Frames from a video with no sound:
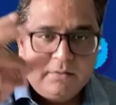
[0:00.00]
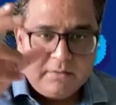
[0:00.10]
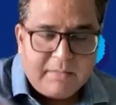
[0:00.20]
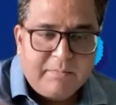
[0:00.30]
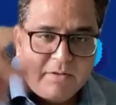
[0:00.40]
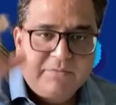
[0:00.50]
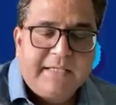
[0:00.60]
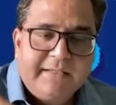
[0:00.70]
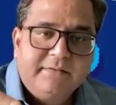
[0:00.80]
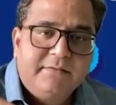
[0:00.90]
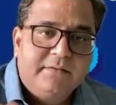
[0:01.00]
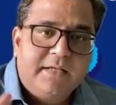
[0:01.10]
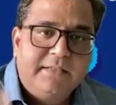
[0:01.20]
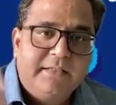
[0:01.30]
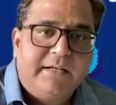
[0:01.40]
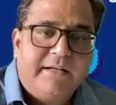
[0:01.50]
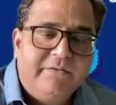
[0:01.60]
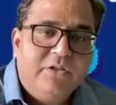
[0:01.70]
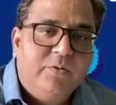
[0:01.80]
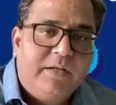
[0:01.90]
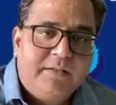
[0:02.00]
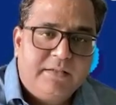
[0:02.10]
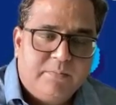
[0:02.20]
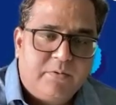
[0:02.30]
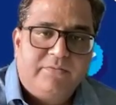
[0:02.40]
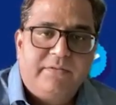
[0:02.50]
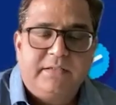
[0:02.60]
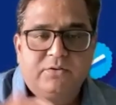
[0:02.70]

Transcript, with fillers: the number of things, and then the revenue, and then the profit.